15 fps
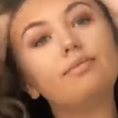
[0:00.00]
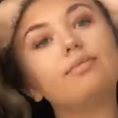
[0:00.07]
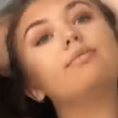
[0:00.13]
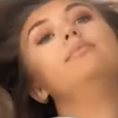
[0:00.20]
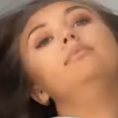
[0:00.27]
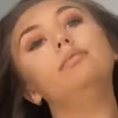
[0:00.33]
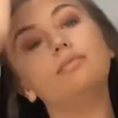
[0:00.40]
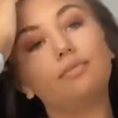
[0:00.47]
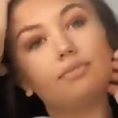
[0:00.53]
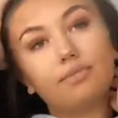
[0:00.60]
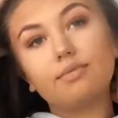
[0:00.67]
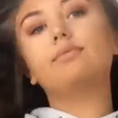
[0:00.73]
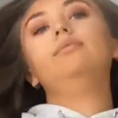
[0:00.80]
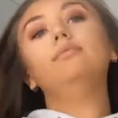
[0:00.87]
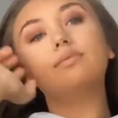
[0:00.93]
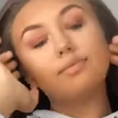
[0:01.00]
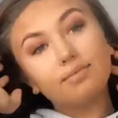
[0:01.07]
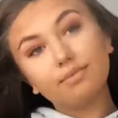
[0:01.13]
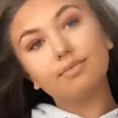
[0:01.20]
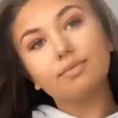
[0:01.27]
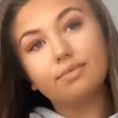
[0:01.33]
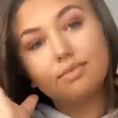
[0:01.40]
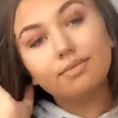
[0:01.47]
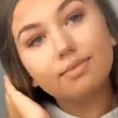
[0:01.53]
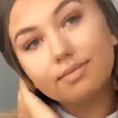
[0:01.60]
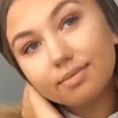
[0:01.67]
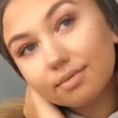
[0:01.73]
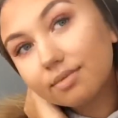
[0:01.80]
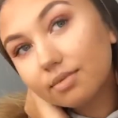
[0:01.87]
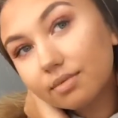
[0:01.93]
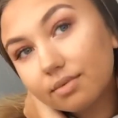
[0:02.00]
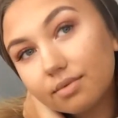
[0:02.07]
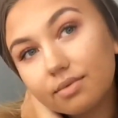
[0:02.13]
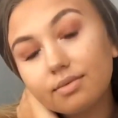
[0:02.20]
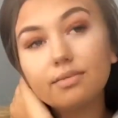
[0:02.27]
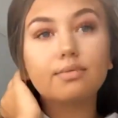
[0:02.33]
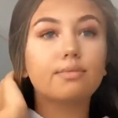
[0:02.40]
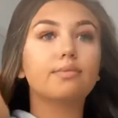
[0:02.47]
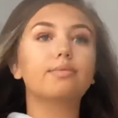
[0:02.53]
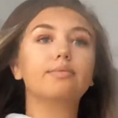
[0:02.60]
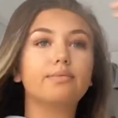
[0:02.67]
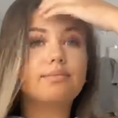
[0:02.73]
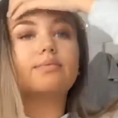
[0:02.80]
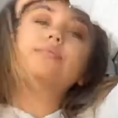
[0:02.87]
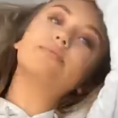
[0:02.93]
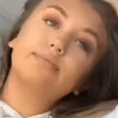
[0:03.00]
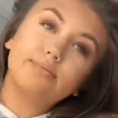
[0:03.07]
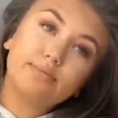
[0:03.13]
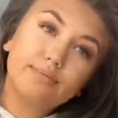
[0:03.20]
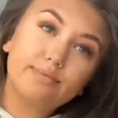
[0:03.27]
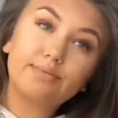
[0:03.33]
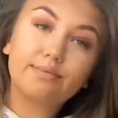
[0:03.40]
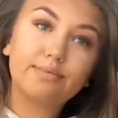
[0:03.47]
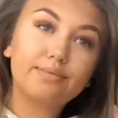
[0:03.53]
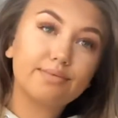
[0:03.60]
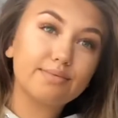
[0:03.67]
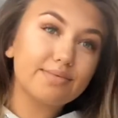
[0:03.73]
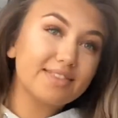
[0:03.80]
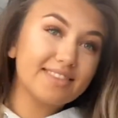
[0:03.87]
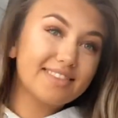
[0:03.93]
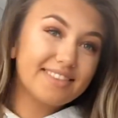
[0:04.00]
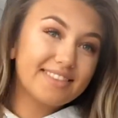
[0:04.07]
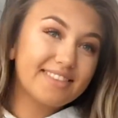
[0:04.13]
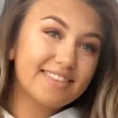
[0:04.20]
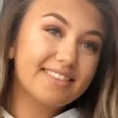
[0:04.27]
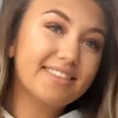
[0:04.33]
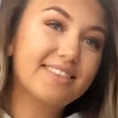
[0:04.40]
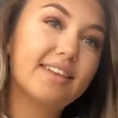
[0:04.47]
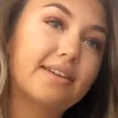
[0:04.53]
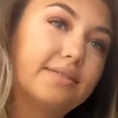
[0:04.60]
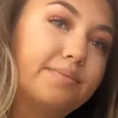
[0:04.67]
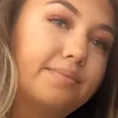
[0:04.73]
And that is the finished look. I hope you guys enjoyed it, and thank you for watching.